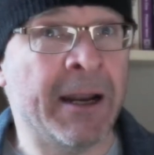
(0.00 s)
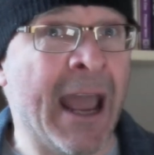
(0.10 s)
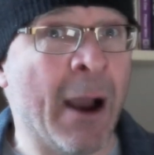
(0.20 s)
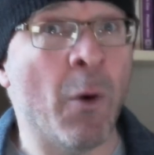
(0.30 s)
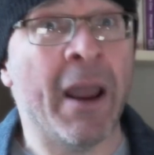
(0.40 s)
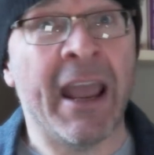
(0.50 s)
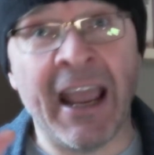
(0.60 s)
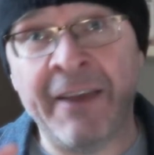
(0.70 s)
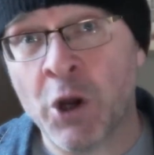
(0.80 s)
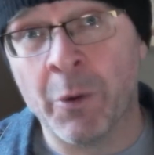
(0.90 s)
Now,
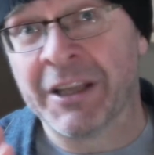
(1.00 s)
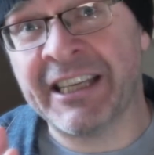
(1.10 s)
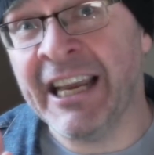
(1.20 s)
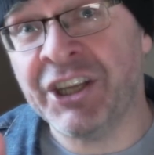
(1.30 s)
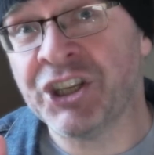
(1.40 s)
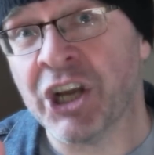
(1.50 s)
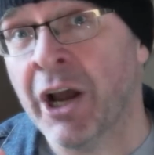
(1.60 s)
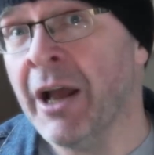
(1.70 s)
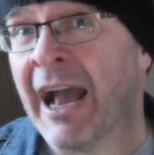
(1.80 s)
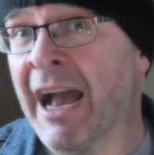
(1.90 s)
if you're a
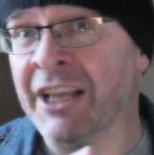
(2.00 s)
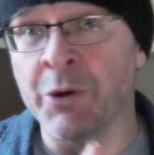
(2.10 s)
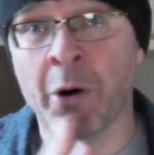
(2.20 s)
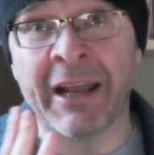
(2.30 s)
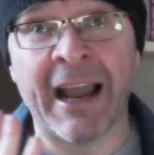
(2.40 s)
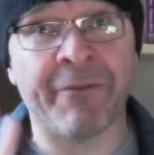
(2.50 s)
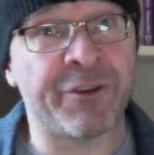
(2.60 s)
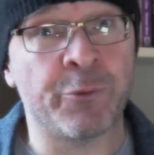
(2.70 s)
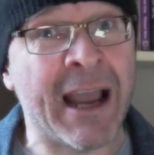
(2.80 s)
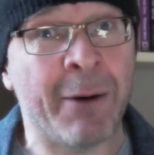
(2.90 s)
teacher and you only have
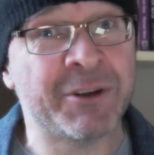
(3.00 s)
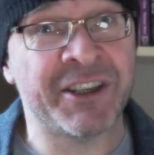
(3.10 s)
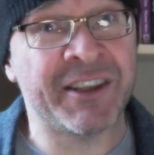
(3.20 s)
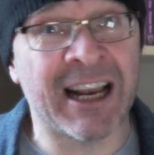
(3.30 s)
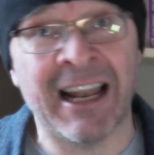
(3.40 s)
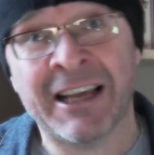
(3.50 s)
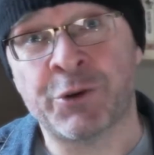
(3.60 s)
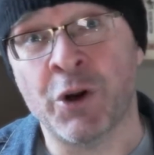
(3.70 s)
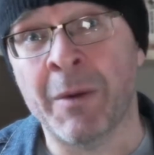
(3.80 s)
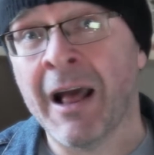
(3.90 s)
3 hours in the
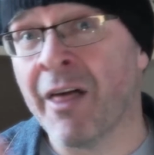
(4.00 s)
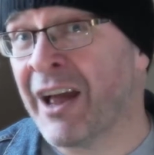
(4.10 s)
classroom,